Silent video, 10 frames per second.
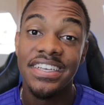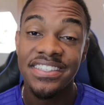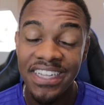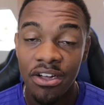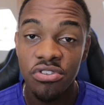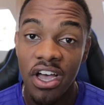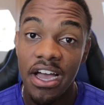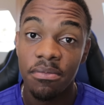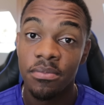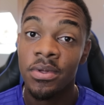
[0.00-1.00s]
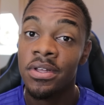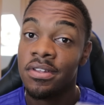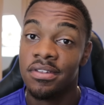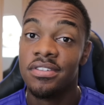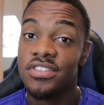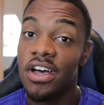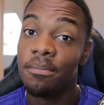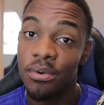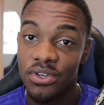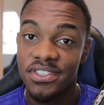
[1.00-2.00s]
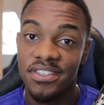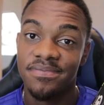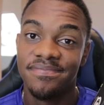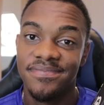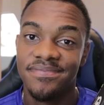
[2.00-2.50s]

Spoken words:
It is now time to unbox it.